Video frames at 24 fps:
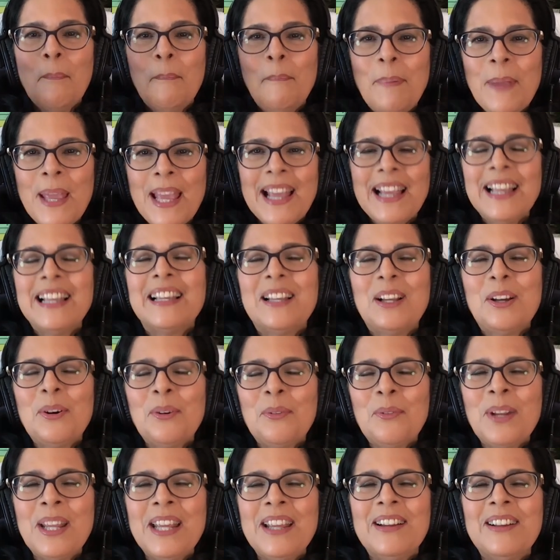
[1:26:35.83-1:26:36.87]
big
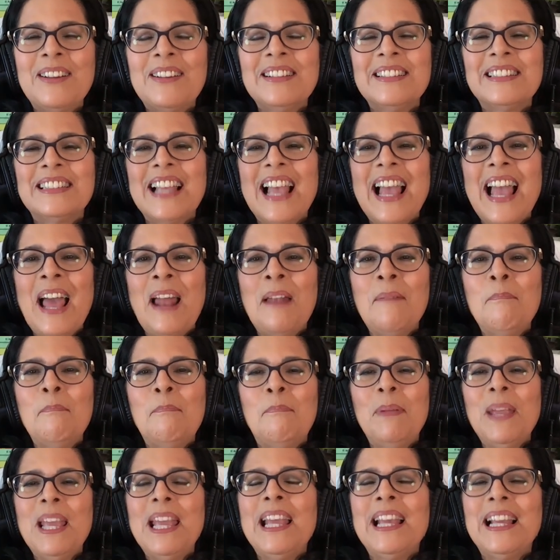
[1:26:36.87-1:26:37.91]
careers,
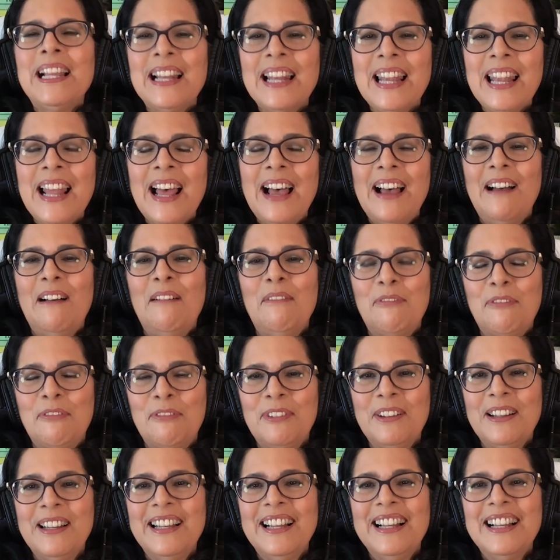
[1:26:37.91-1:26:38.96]
and big
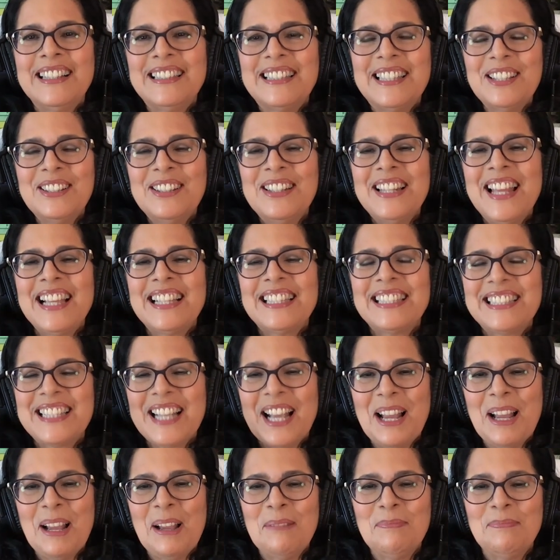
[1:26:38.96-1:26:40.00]
love. Until next
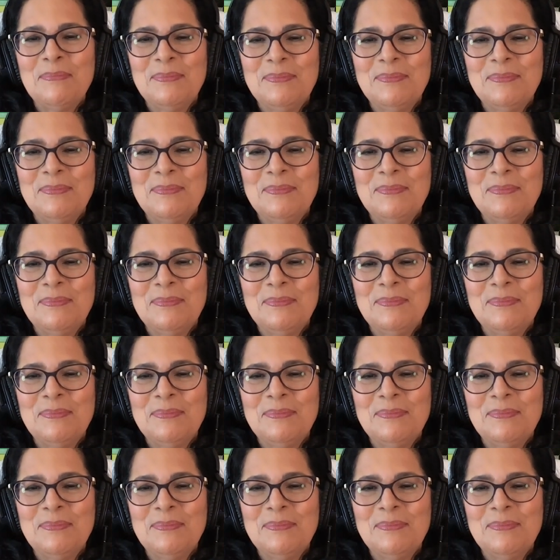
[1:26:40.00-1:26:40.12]
time.